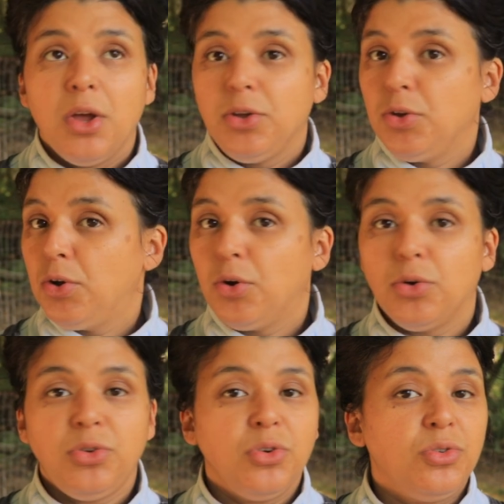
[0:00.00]
you
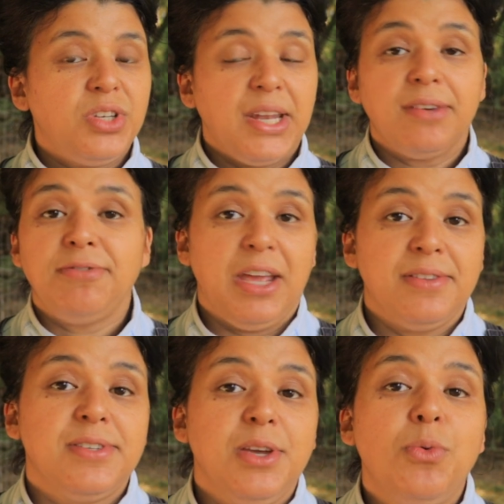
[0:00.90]
know, you did a
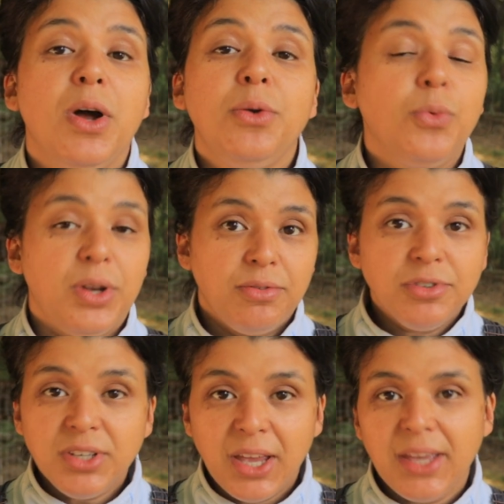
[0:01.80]
fancy one,
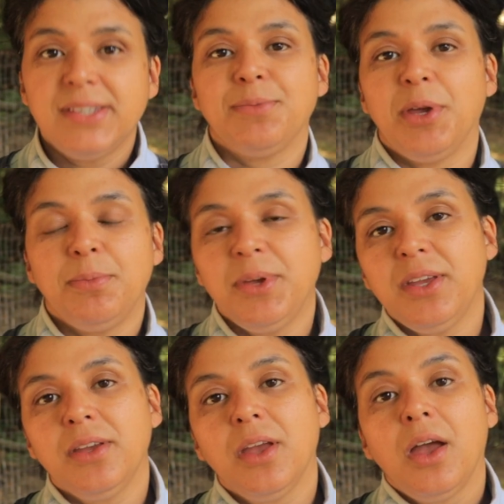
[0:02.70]
whatever the case may
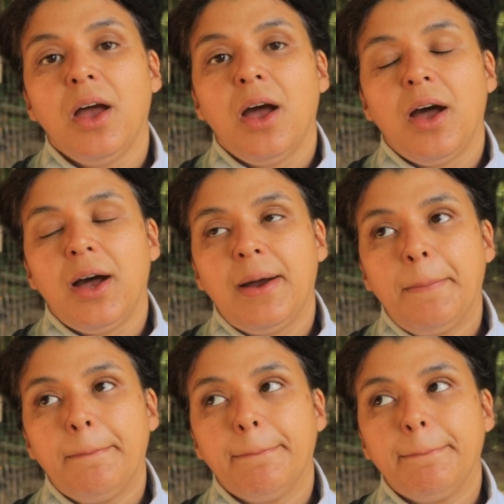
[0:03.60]
be.
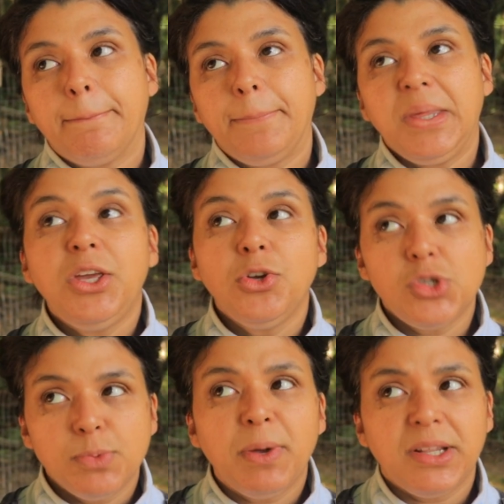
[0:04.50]
You
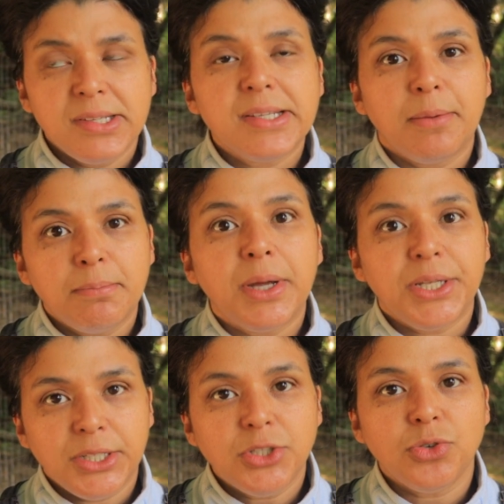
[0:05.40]
spend some
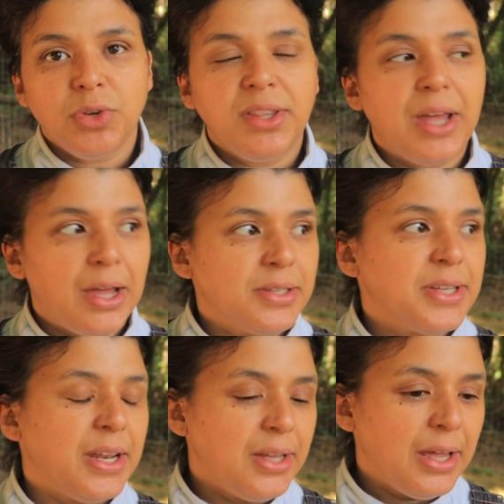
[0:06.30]
money doing that
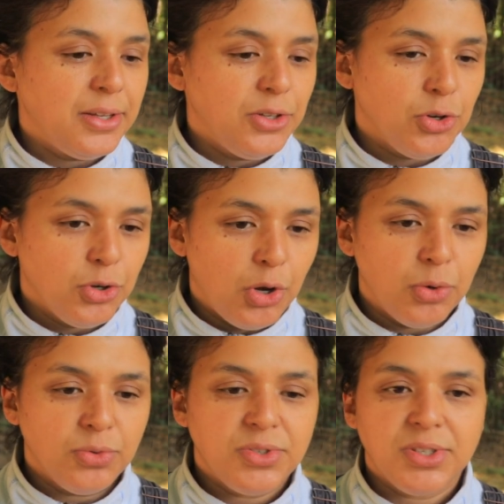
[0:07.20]
and getting your
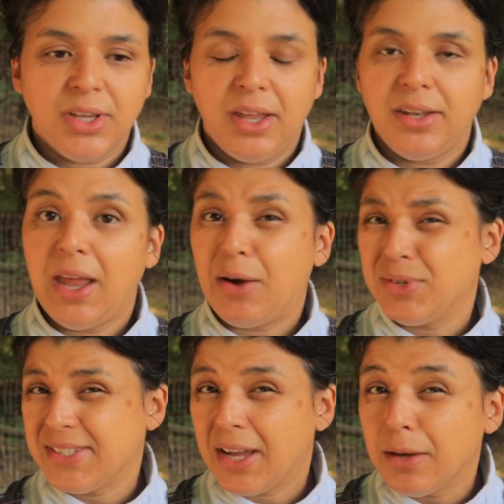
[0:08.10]
goats, and now
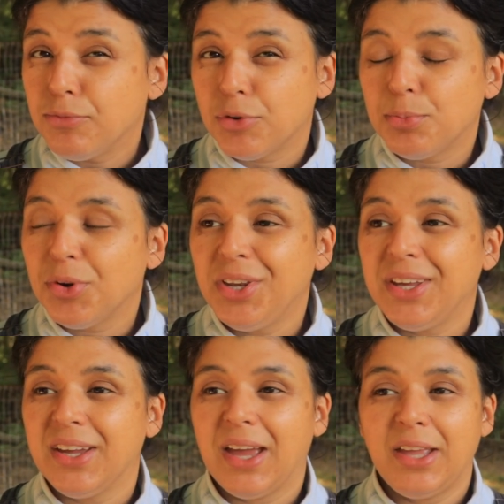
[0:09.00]
it's time for
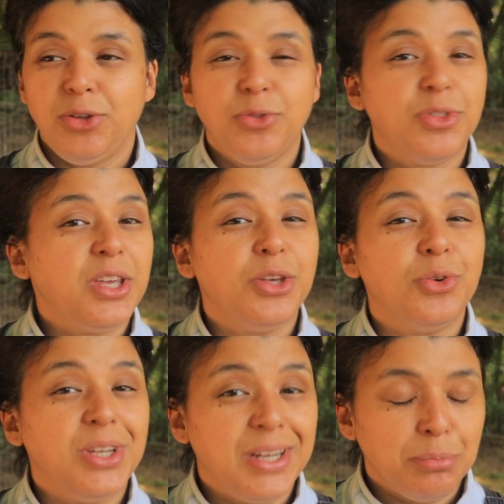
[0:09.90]
breeding and you think you
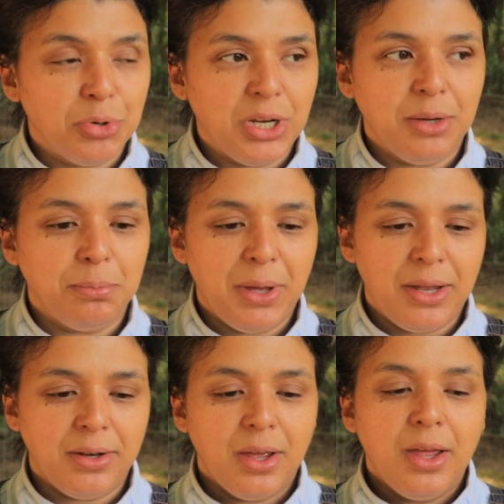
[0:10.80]
need a breeding
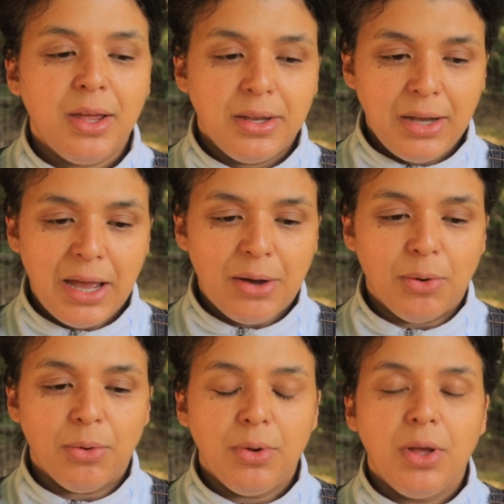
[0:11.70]
pen. Now,